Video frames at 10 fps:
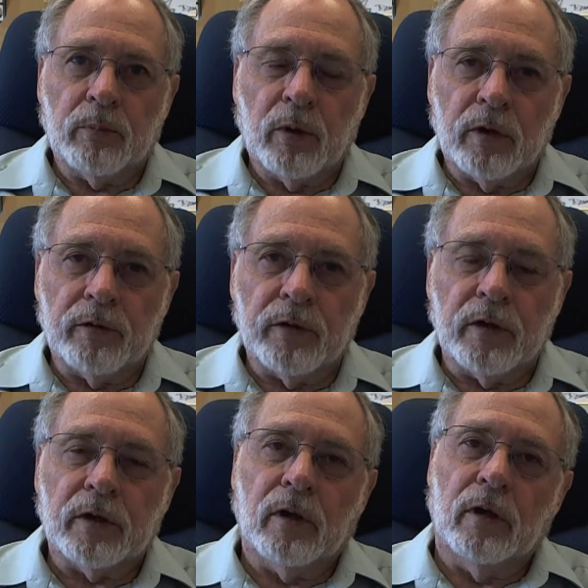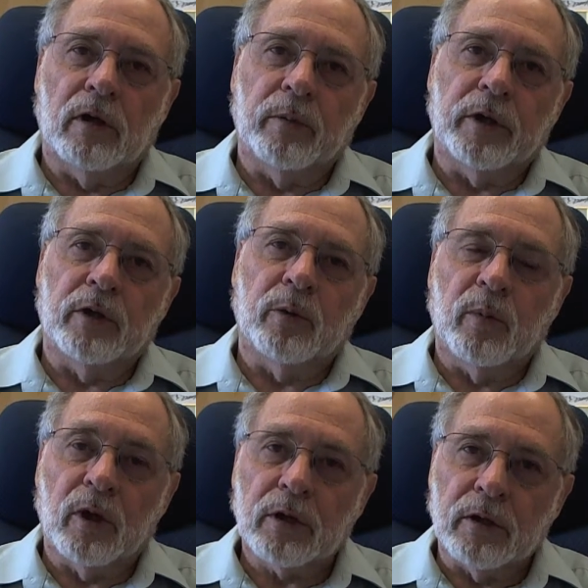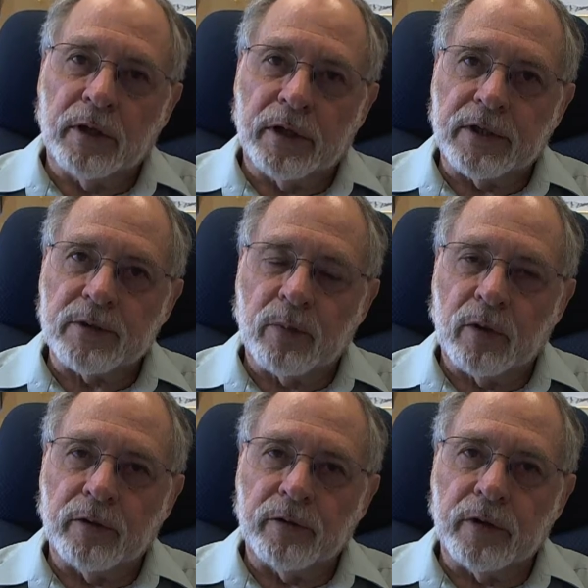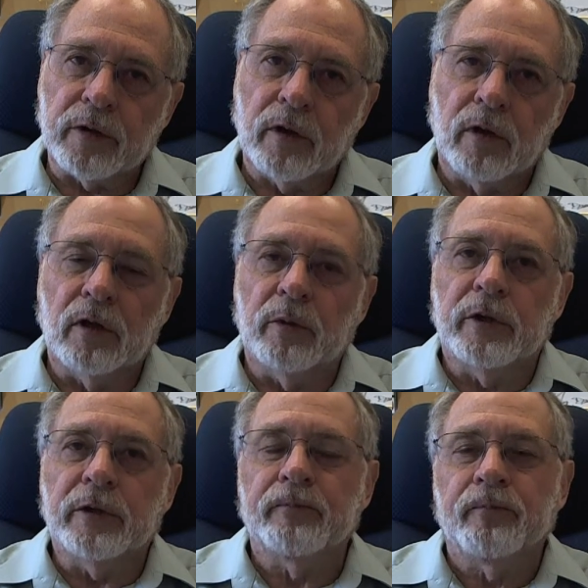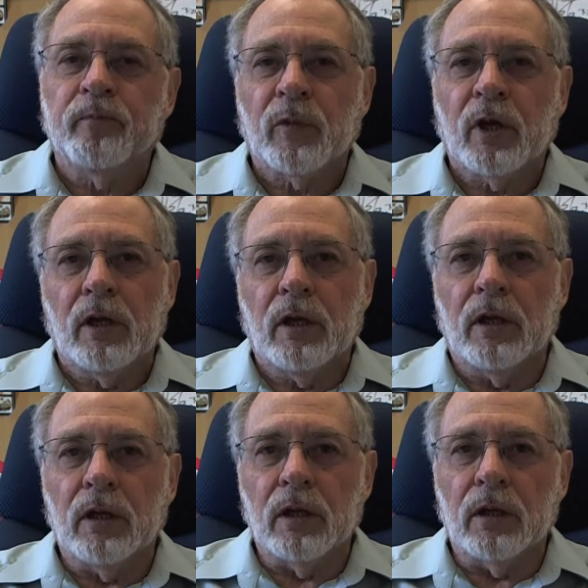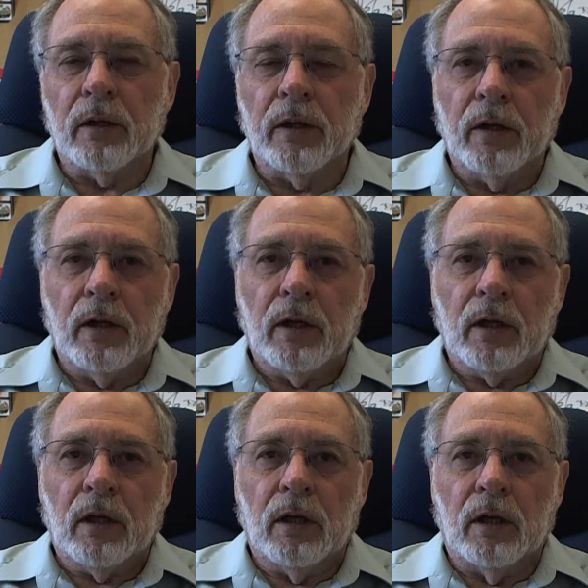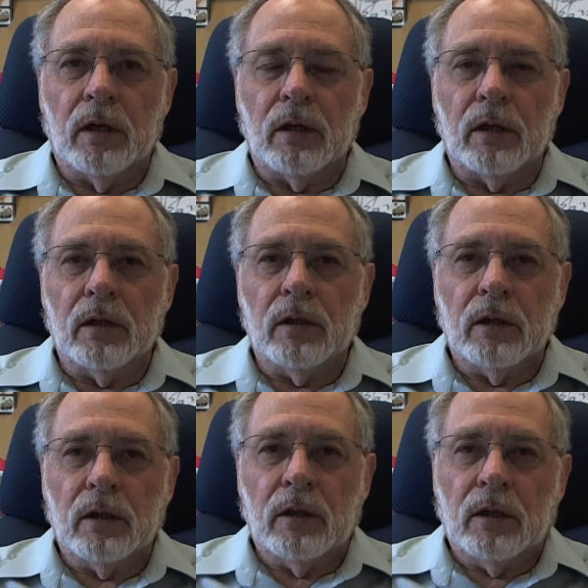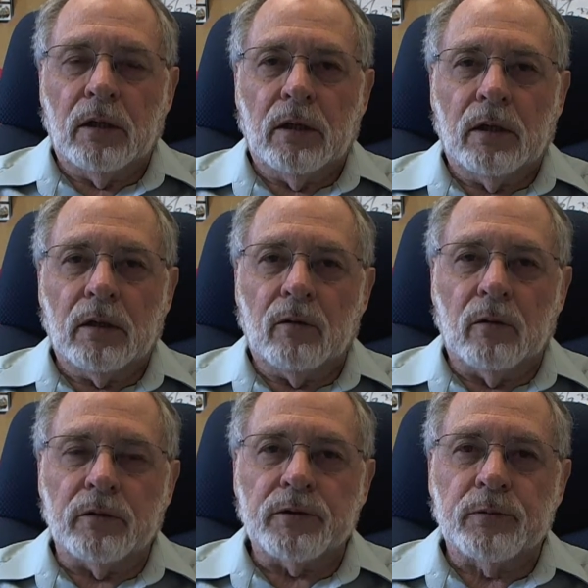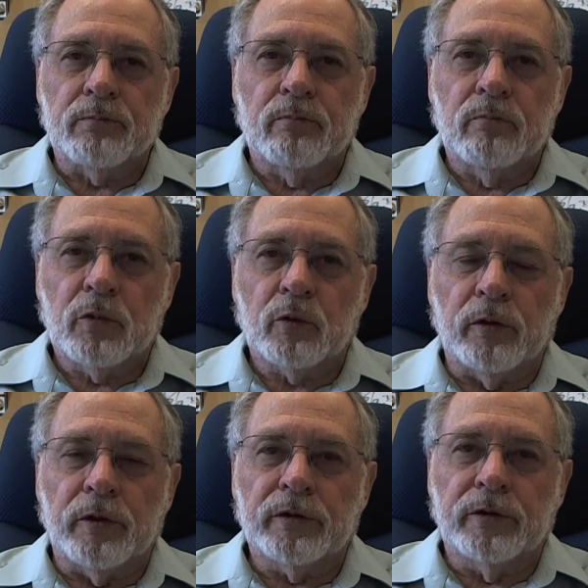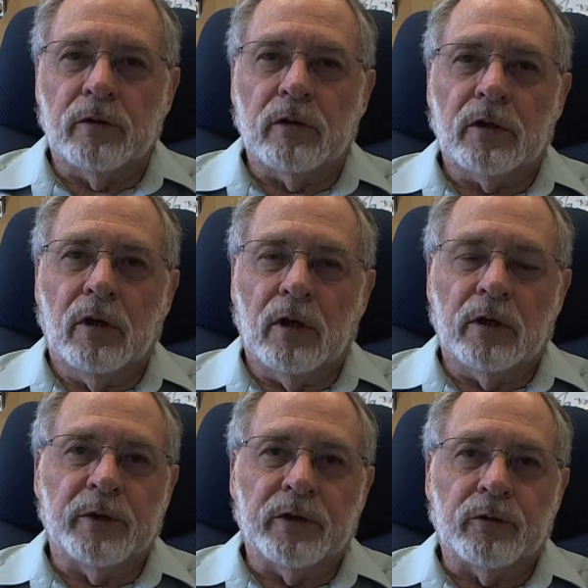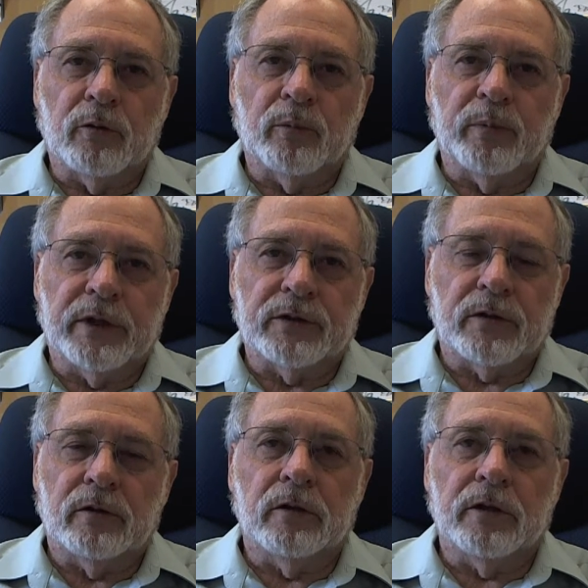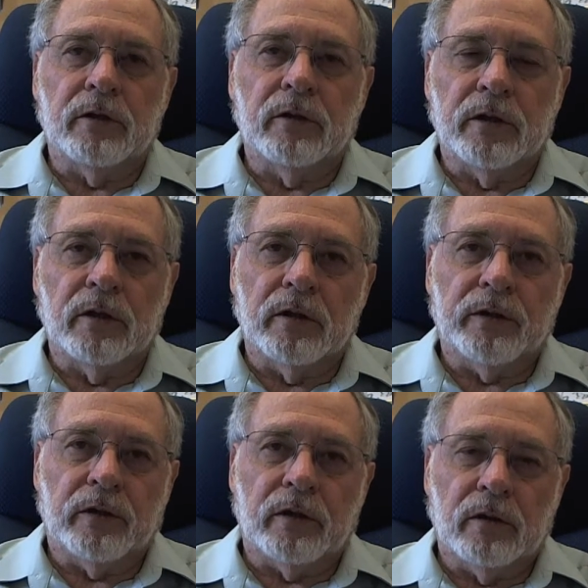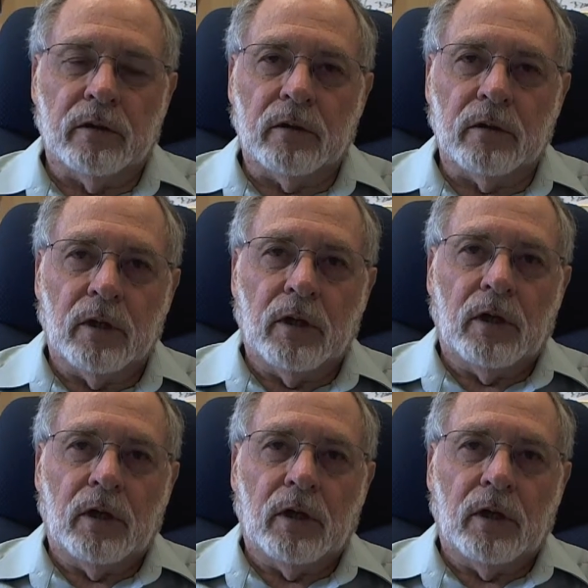part of the economy and the modernized part of the economy. And of course, traditional economies are basically Neolithic and